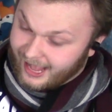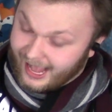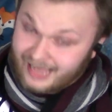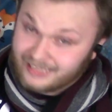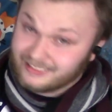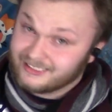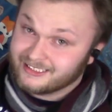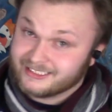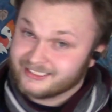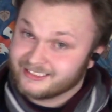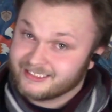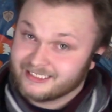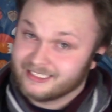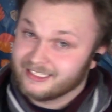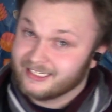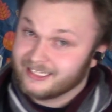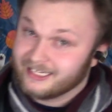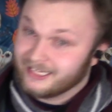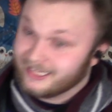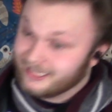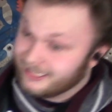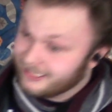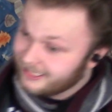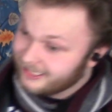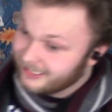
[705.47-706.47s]

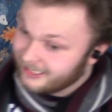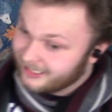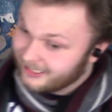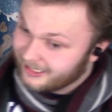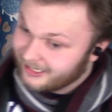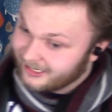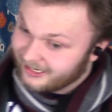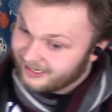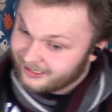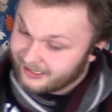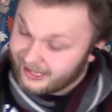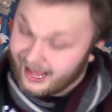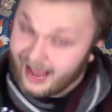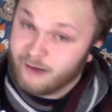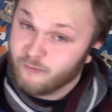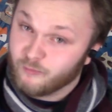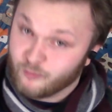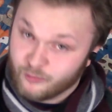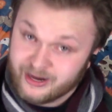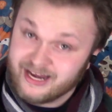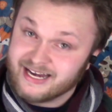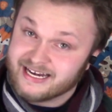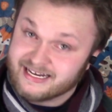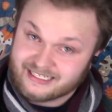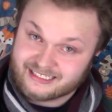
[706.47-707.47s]
I
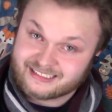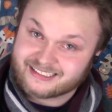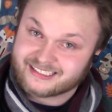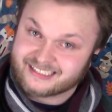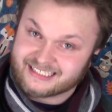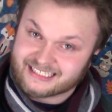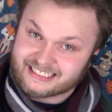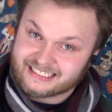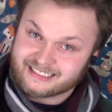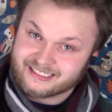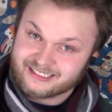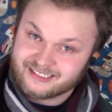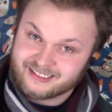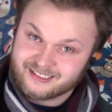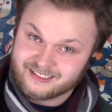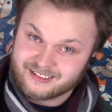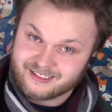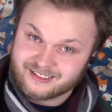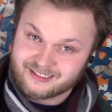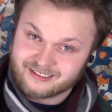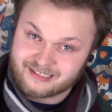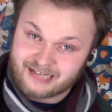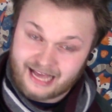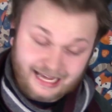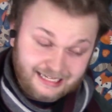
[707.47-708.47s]
witnessed it.
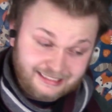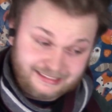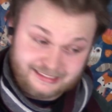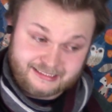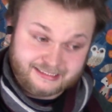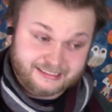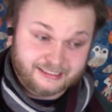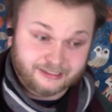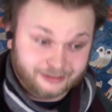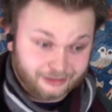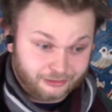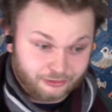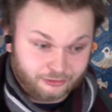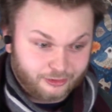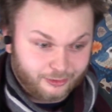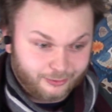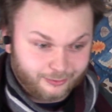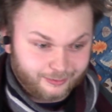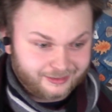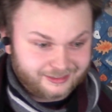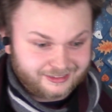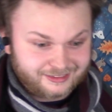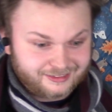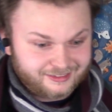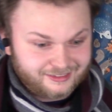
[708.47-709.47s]
I still don't know
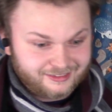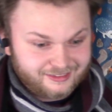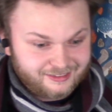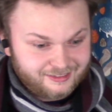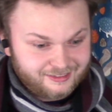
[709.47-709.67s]
what.